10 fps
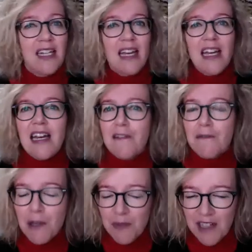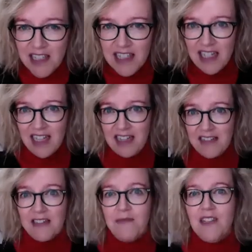everybody
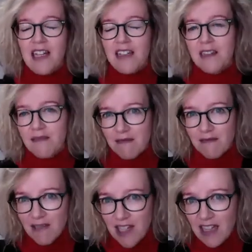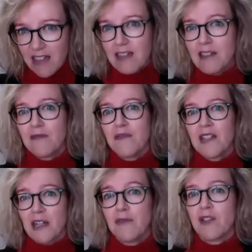has that negative
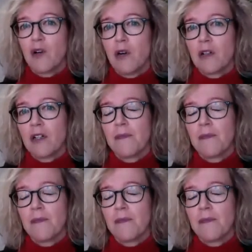self-talk.